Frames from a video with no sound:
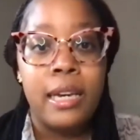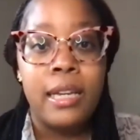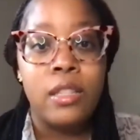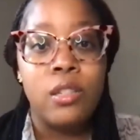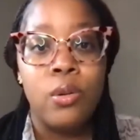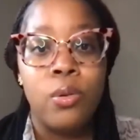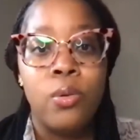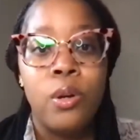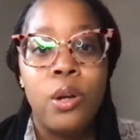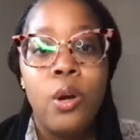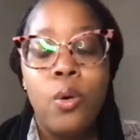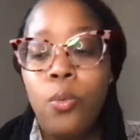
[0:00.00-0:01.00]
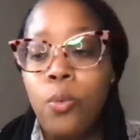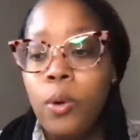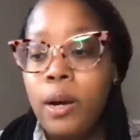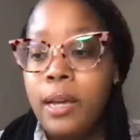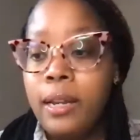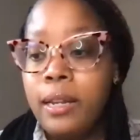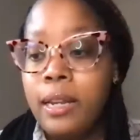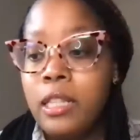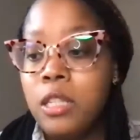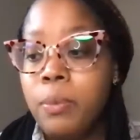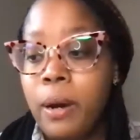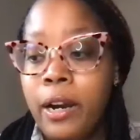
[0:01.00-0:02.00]
So what
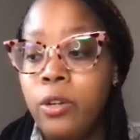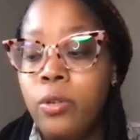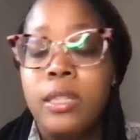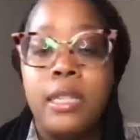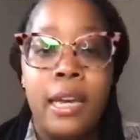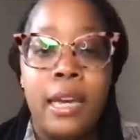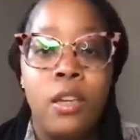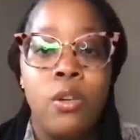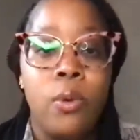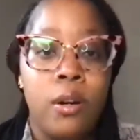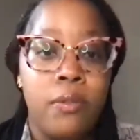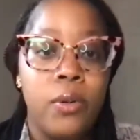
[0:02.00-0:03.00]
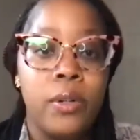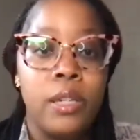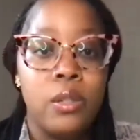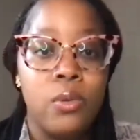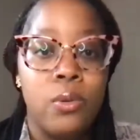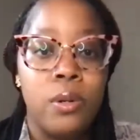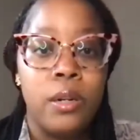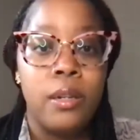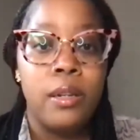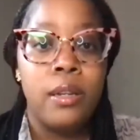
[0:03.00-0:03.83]
inspired you to say you want to focus on